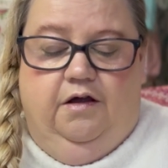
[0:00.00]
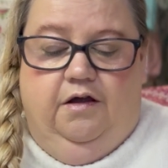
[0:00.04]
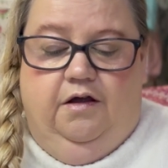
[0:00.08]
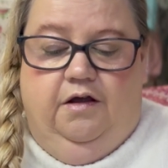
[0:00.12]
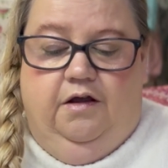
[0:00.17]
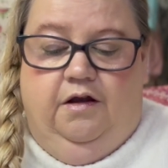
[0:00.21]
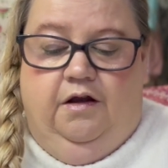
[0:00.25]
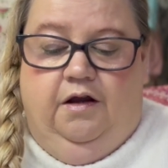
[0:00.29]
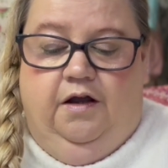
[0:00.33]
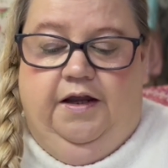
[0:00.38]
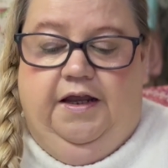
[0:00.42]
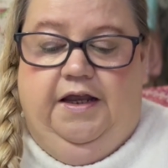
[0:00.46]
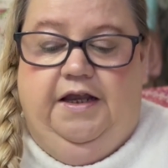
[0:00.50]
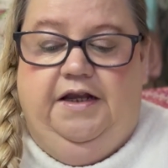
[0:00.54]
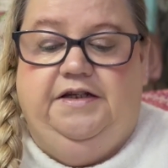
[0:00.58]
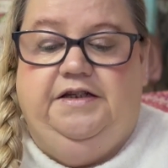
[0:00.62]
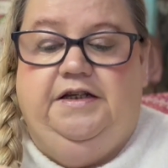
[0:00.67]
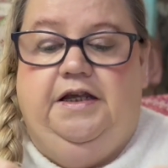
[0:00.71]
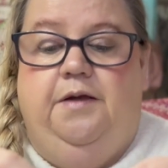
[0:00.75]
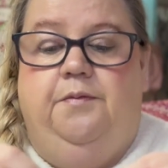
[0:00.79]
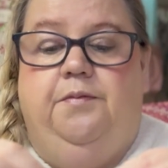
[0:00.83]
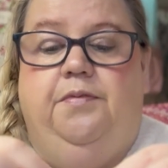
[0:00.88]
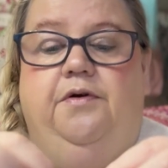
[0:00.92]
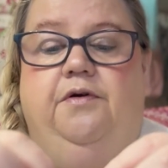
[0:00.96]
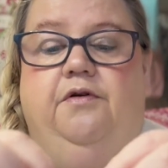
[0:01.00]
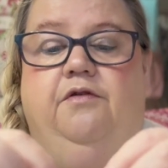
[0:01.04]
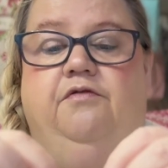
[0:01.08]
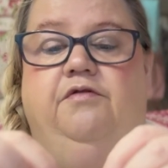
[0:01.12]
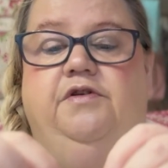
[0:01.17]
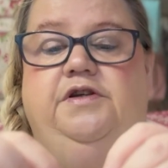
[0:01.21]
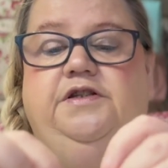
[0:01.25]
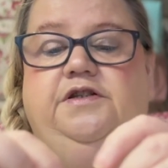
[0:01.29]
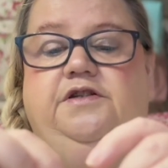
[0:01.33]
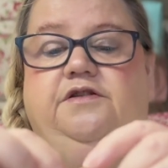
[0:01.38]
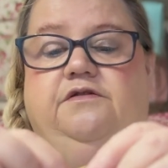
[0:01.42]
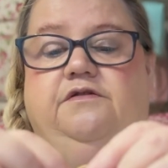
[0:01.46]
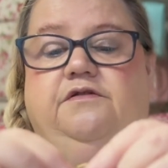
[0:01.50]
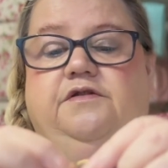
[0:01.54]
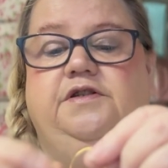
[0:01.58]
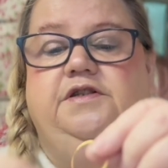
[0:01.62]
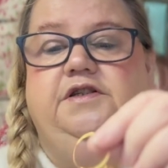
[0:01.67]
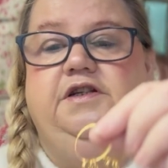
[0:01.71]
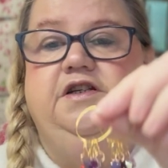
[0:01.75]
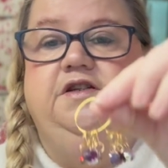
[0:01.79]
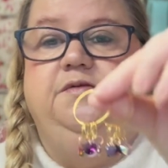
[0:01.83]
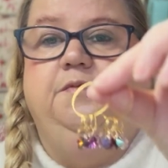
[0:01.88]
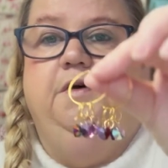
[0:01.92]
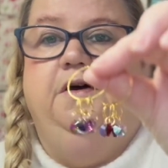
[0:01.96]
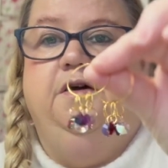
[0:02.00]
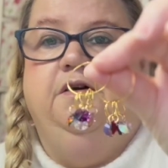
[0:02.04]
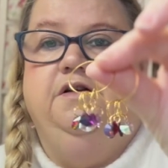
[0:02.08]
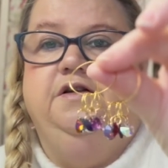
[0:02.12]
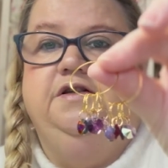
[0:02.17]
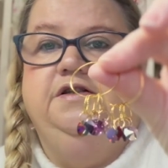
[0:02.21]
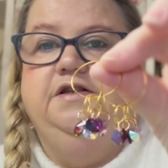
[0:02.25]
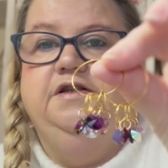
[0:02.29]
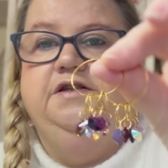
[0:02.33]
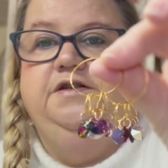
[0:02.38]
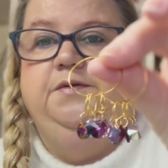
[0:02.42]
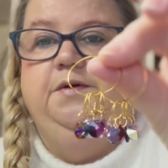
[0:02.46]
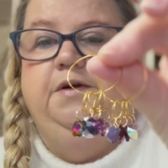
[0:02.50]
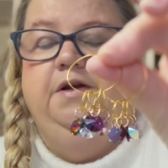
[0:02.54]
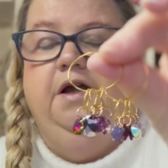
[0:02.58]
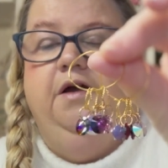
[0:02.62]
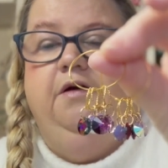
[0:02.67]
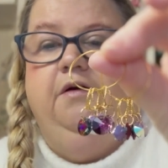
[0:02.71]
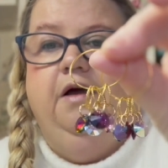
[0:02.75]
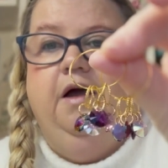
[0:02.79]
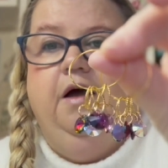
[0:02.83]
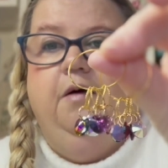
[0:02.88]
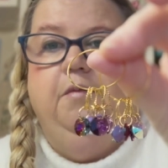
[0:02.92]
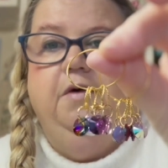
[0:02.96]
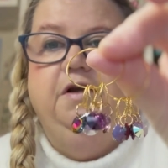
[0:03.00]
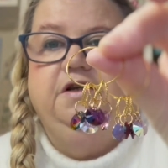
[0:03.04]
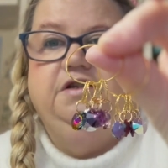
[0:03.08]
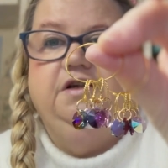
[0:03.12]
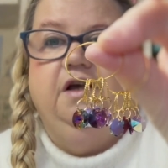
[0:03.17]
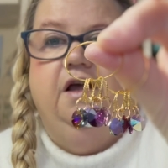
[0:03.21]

Lucky Dip crystal stitch markers because we know how much